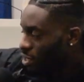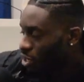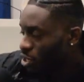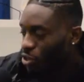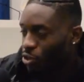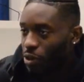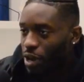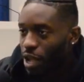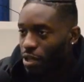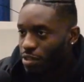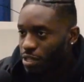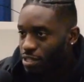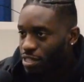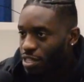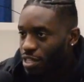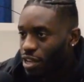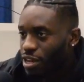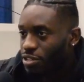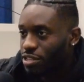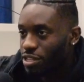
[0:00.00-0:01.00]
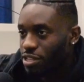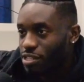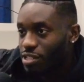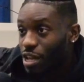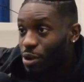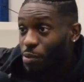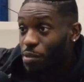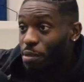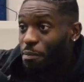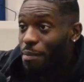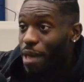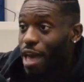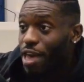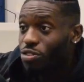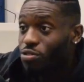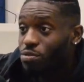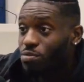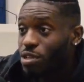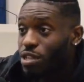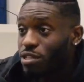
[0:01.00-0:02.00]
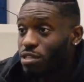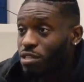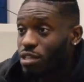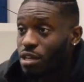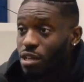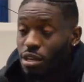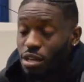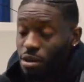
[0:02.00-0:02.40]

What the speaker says: and you go down the stairs, and it's like where the bathroom is.